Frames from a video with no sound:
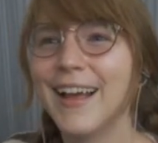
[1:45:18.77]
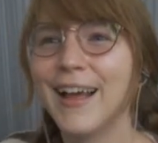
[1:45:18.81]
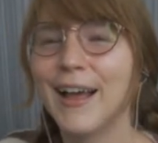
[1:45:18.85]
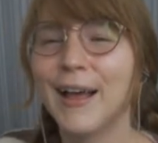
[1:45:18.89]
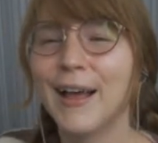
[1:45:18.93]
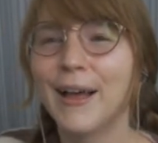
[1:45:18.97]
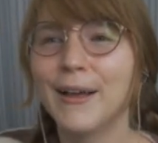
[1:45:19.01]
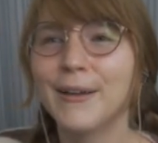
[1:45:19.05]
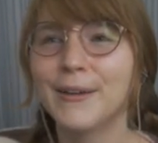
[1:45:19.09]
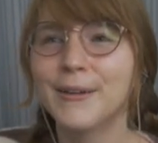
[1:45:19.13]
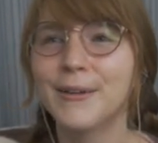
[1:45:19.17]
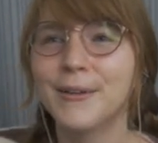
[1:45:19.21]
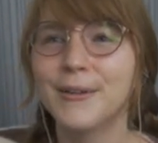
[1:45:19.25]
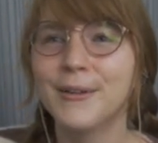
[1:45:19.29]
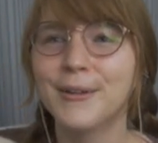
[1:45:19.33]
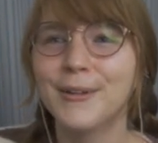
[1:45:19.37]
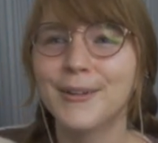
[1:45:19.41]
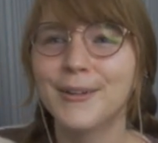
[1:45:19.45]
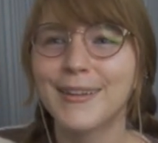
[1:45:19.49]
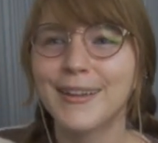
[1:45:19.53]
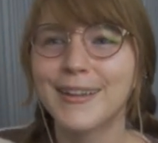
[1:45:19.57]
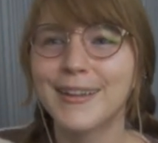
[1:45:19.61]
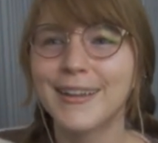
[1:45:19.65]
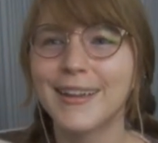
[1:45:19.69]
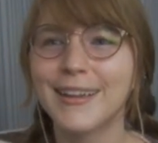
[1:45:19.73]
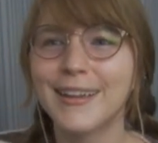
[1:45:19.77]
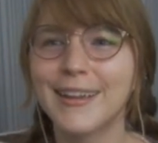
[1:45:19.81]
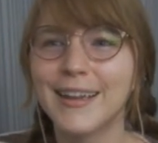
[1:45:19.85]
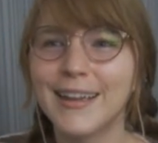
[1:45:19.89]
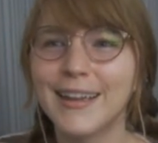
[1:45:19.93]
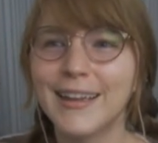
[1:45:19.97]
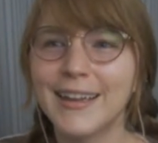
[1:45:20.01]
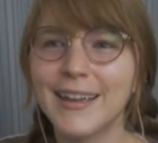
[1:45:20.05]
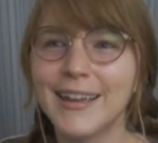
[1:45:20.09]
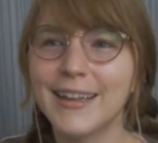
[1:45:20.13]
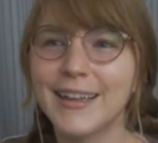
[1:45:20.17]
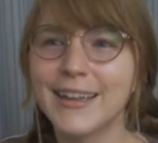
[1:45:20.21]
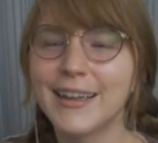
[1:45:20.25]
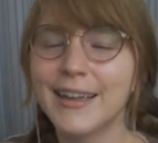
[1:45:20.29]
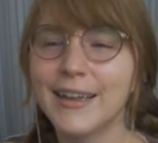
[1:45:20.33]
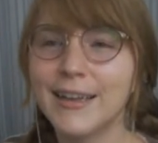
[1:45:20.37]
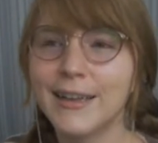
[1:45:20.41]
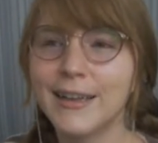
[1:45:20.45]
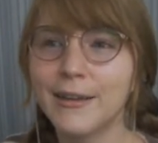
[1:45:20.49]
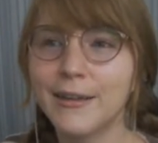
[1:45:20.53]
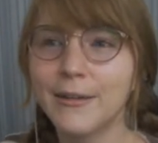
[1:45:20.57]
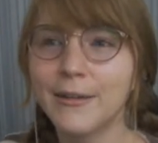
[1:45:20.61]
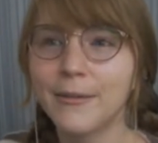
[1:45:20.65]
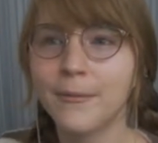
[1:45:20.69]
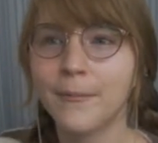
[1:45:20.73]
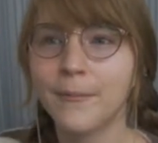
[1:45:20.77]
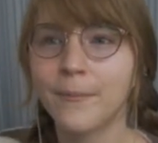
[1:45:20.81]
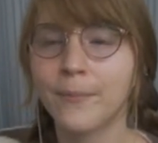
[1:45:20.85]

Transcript: Da, da, da, da, da.